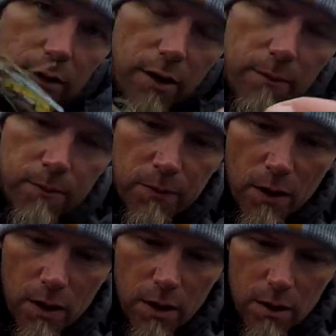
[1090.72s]
there.
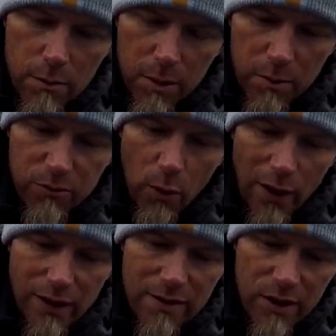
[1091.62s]
But before I
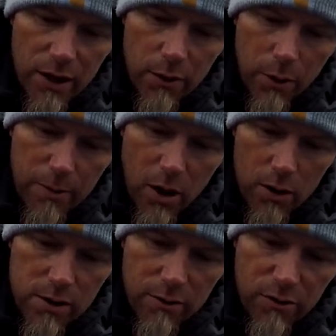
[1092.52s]
leave an area where I've
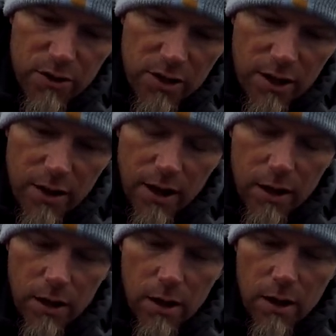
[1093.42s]
caught several fish like that,
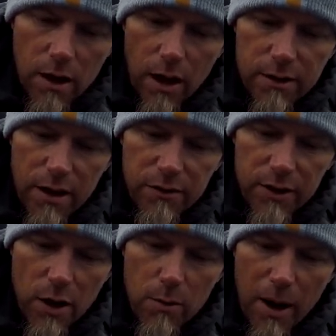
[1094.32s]
I'll definitely
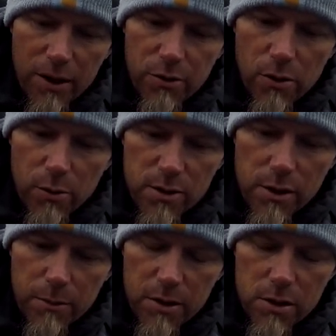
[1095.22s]
go back through it with
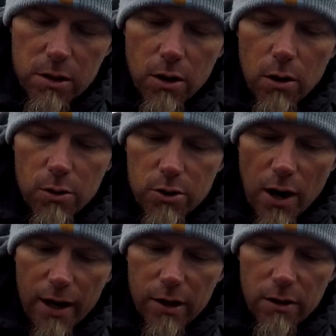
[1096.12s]
something slow and
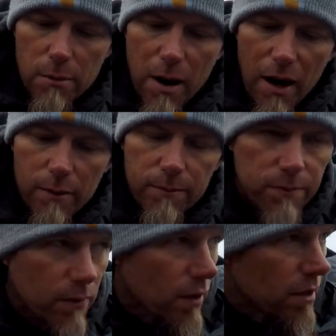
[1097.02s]
drag it on the bottom
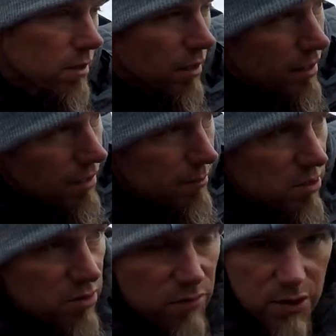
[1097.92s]
because a lot of times
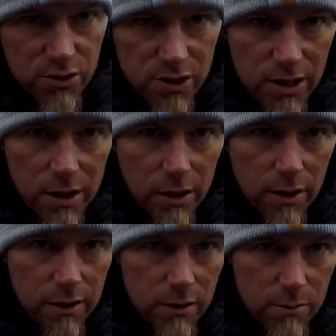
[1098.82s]
those fish are sitting
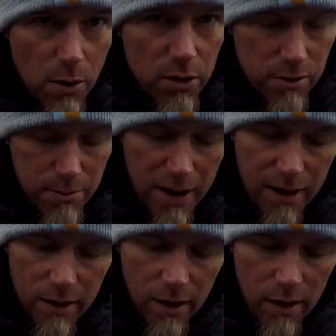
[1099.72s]
underneath those balls of bait
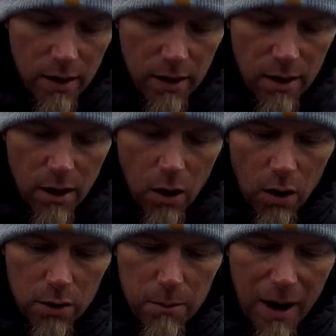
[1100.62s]

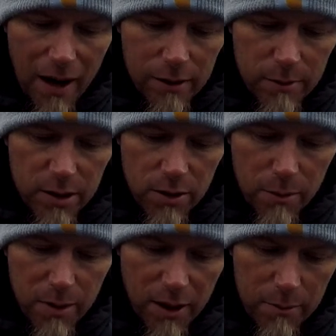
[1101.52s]
on the bottom and you can
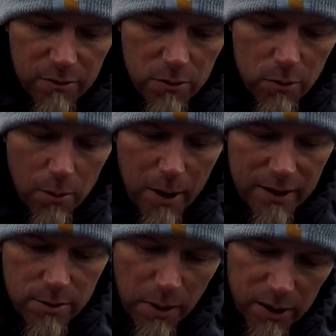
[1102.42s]
pick up a few more
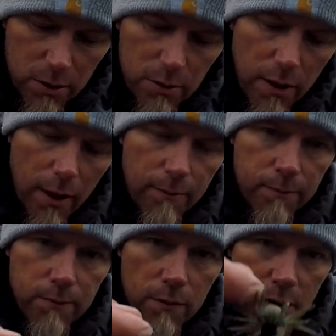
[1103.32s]
bites by doing
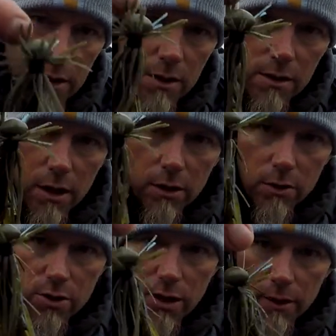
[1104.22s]
that. But this is a good little
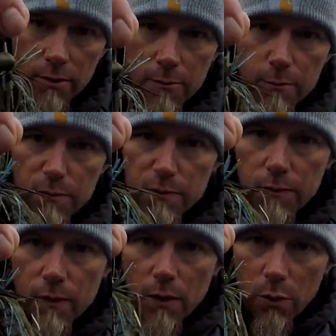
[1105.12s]
jig.
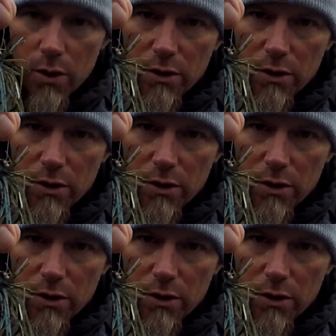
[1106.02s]
Real